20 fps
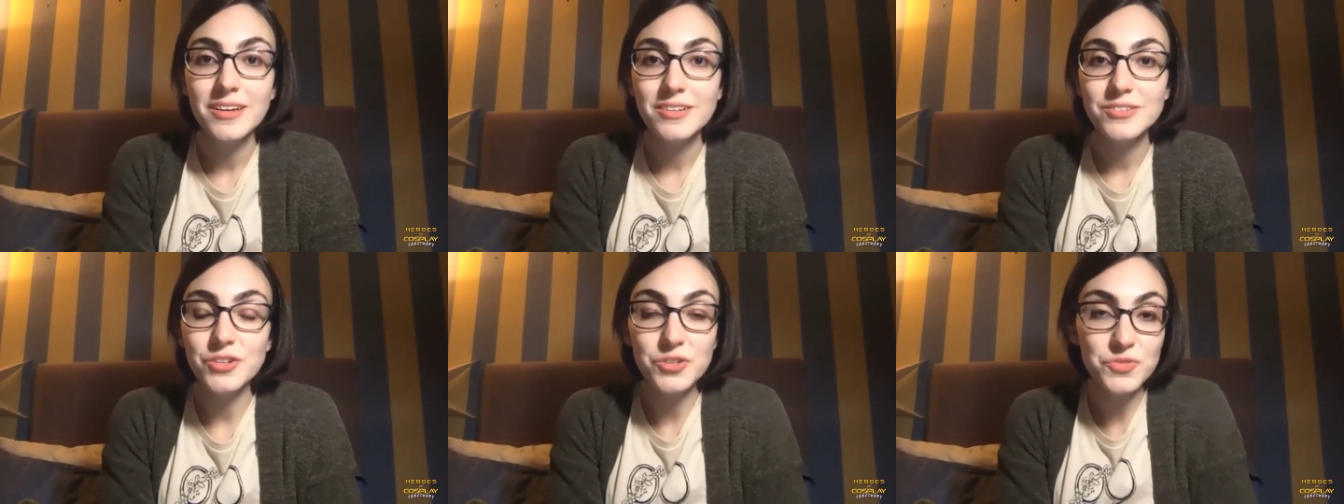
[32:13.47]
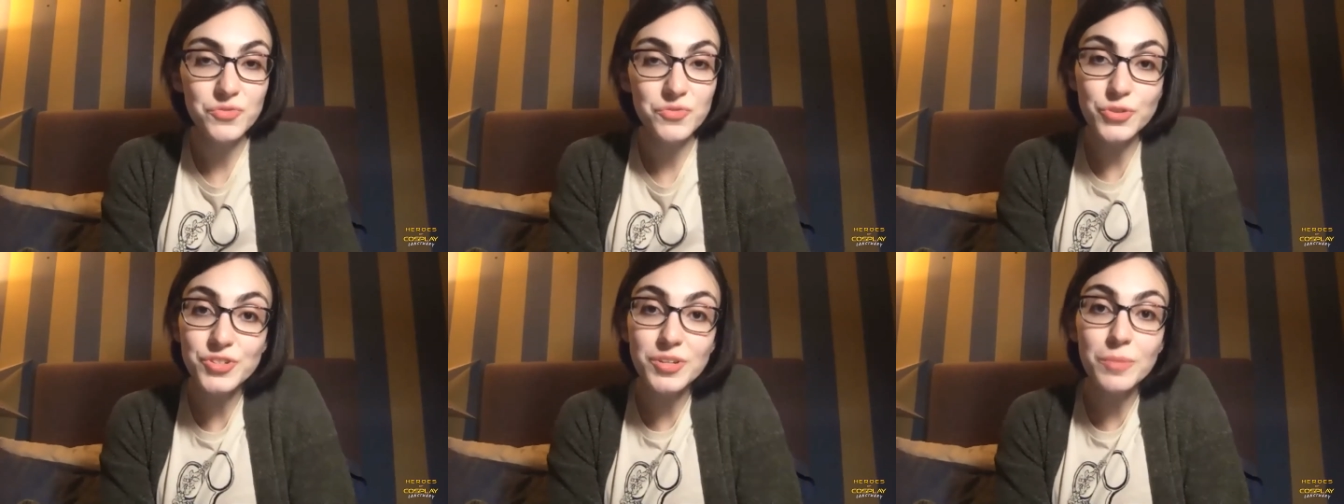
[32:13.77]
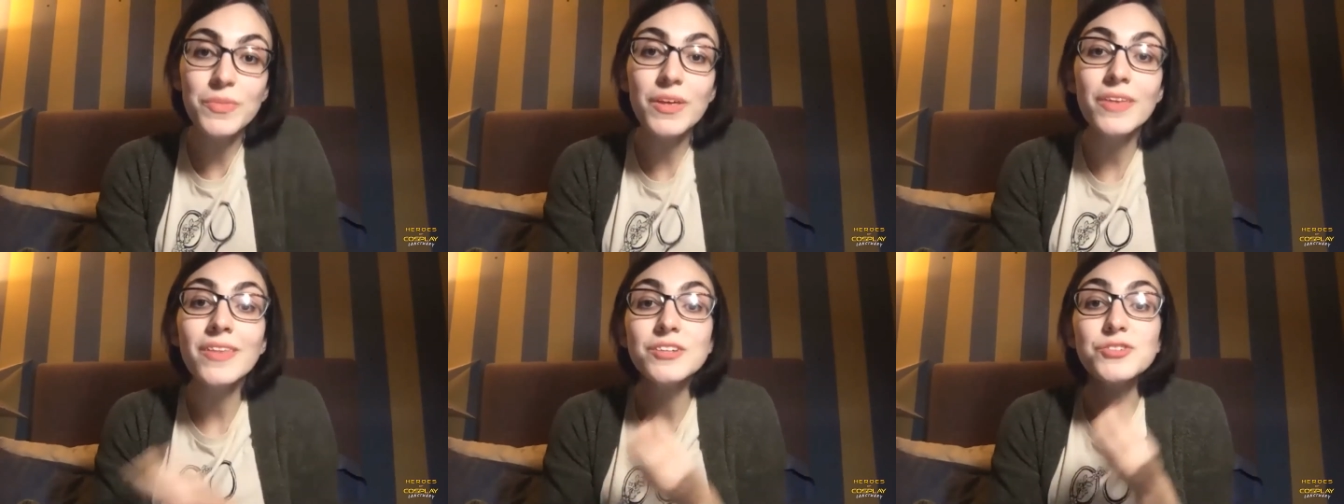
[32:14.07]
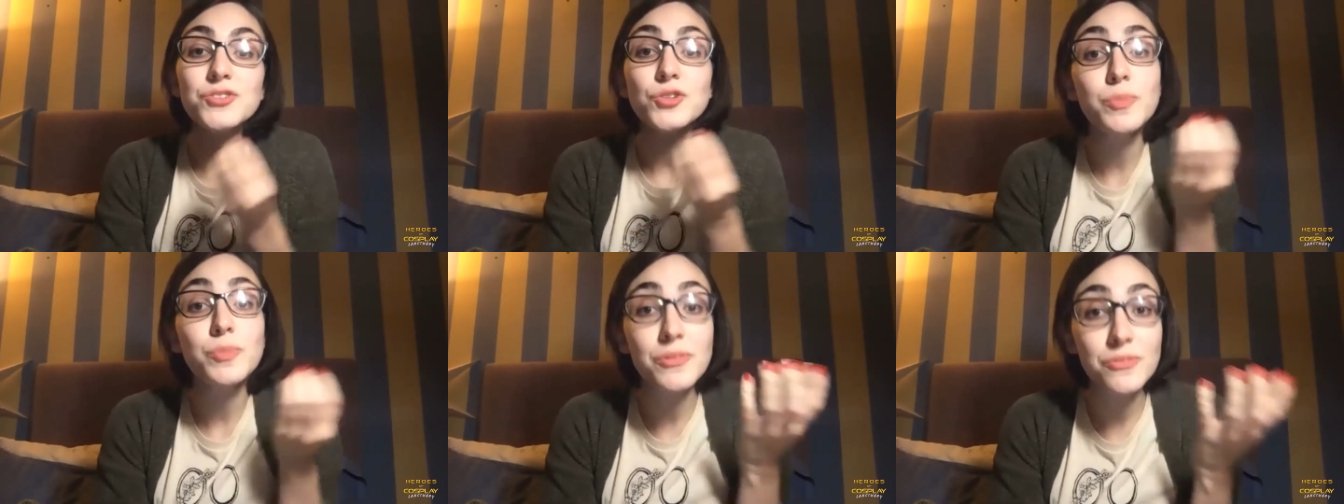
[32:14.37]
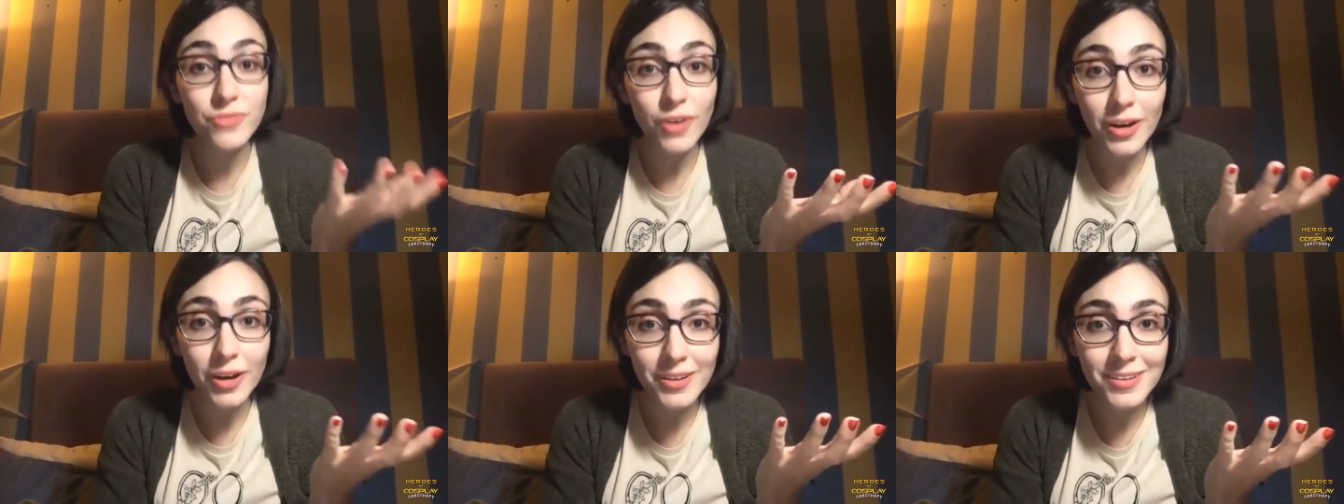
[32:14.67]
just for something that should be
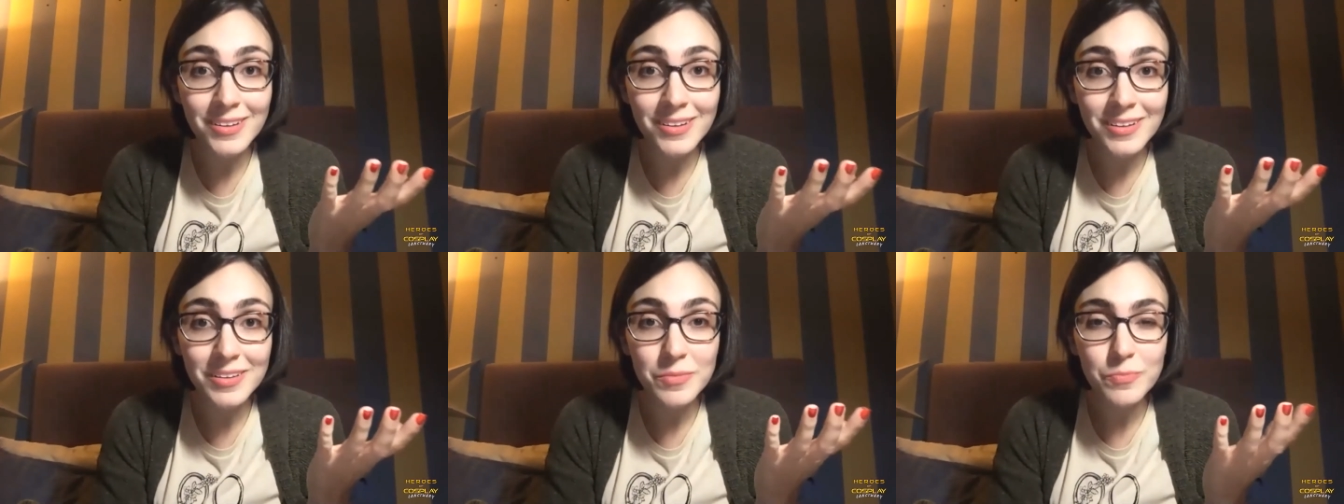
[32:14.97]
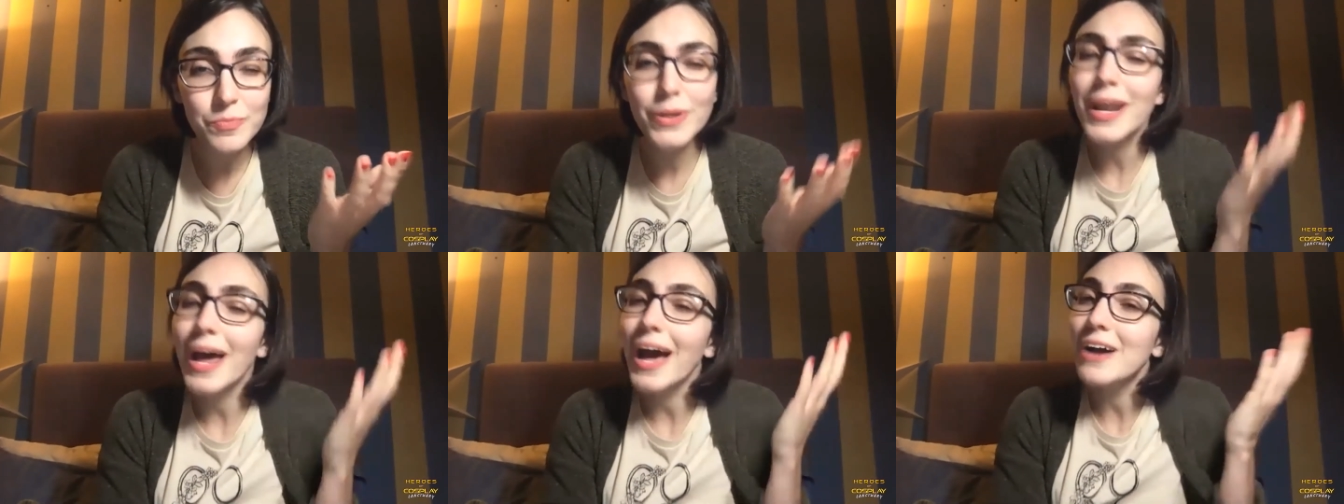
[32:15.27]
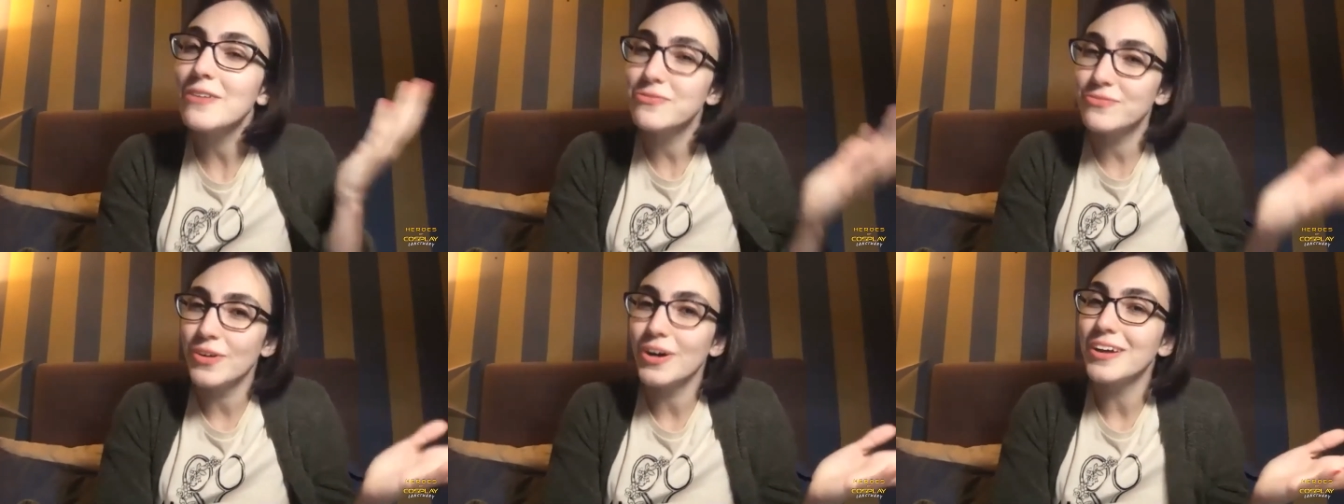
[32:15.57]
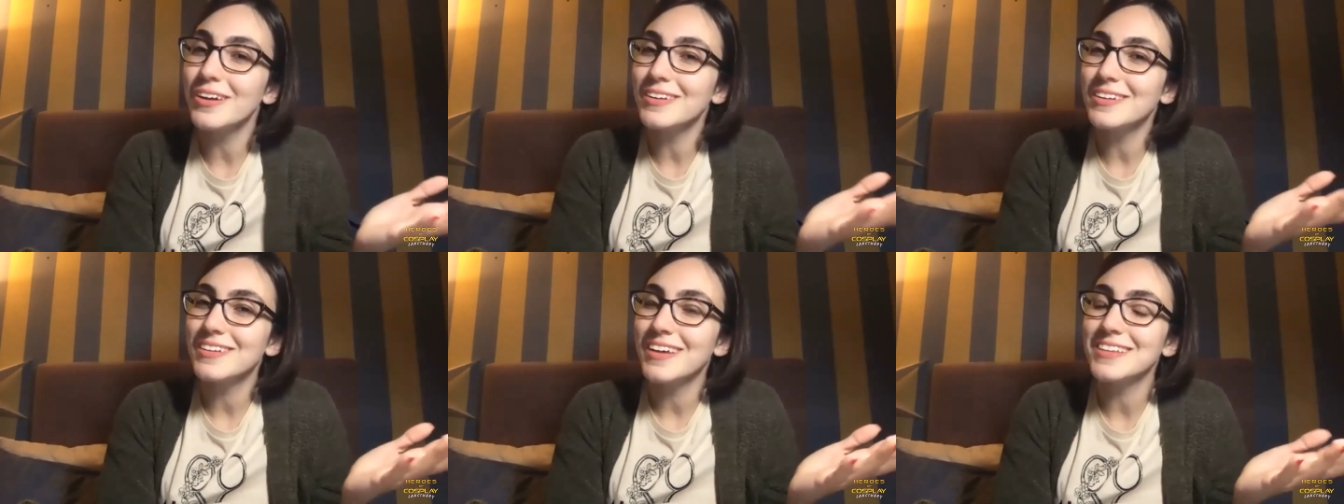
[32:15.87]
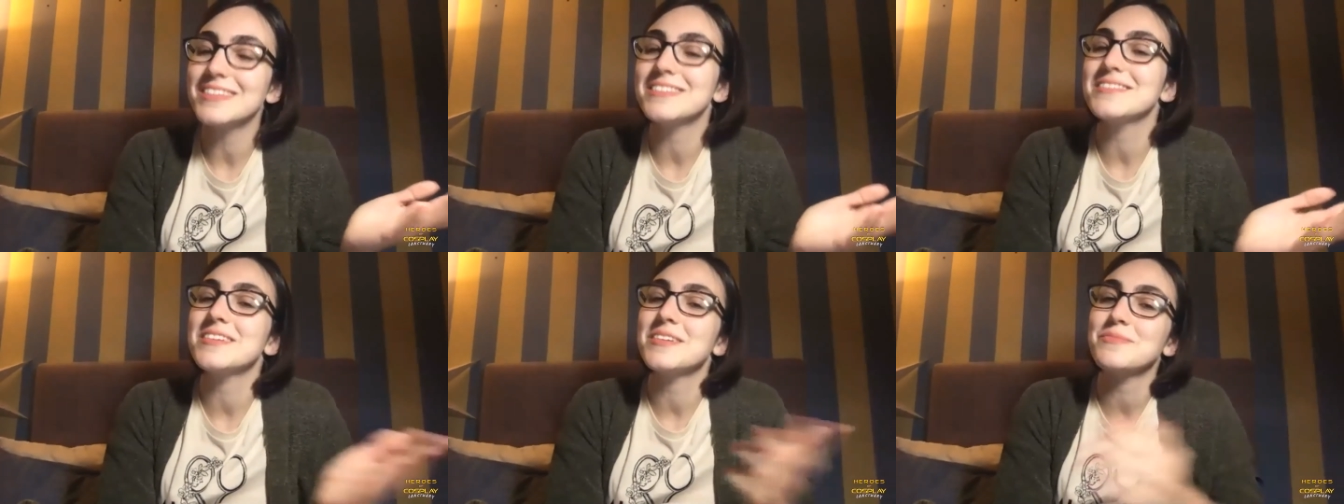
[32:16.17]
fun, but have fun at
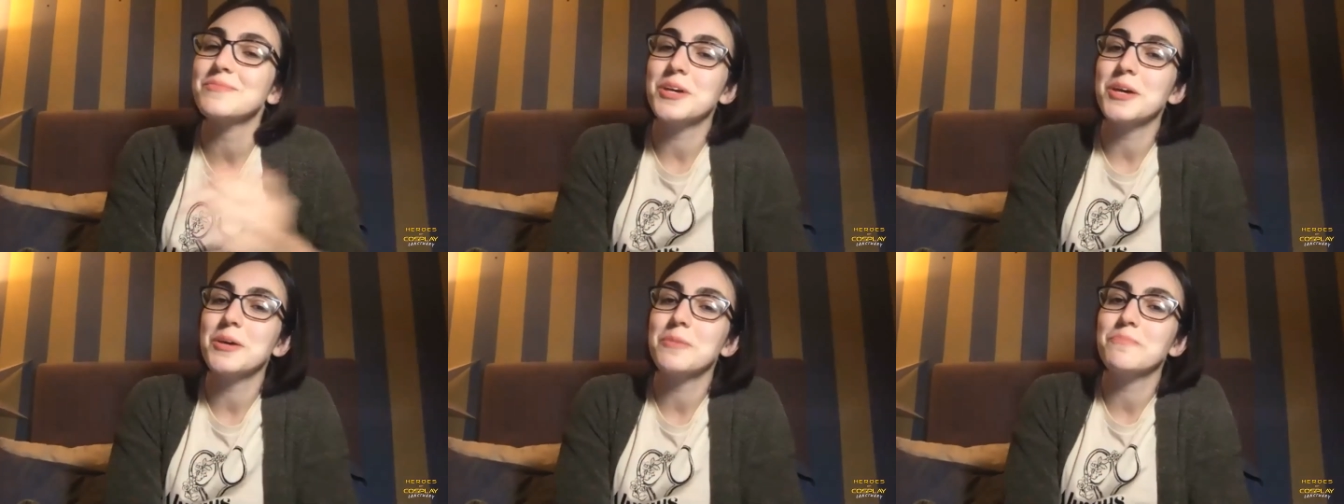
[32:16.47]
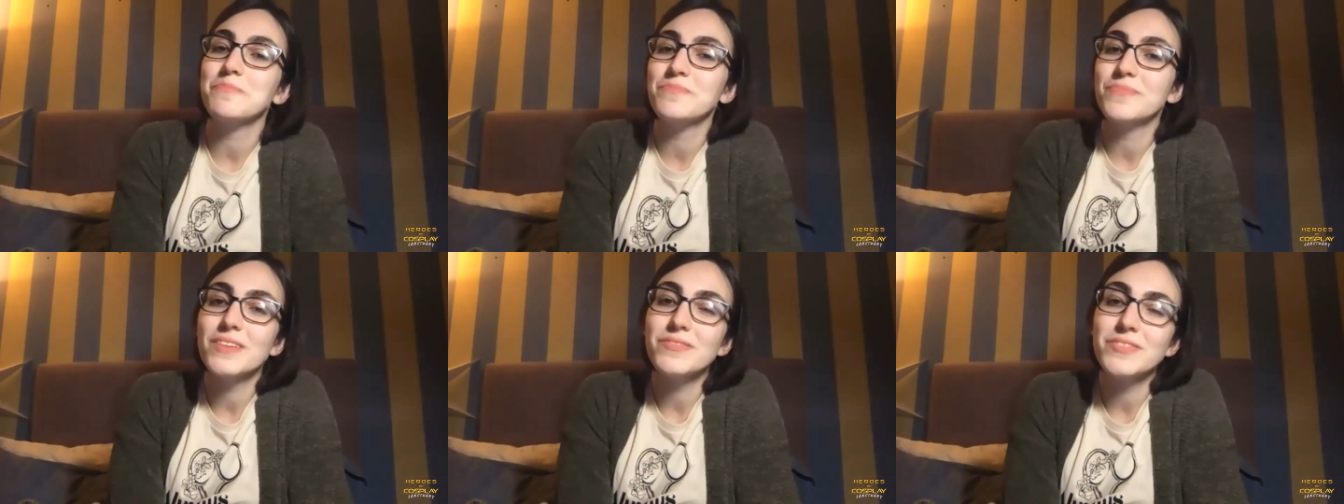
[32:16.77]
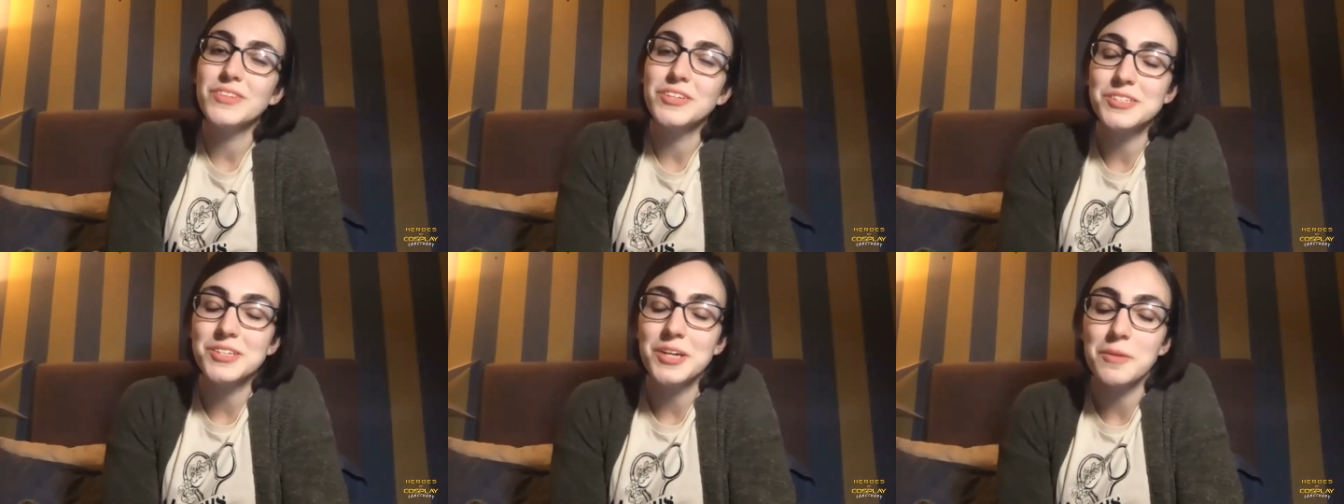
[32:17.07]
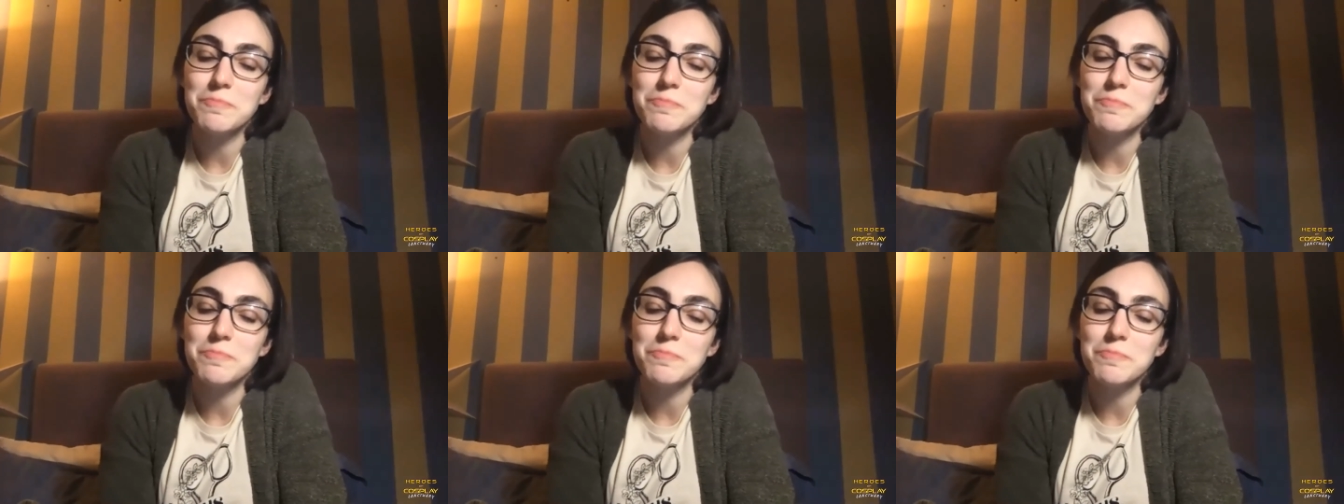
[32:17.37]
the same time. Have a good time.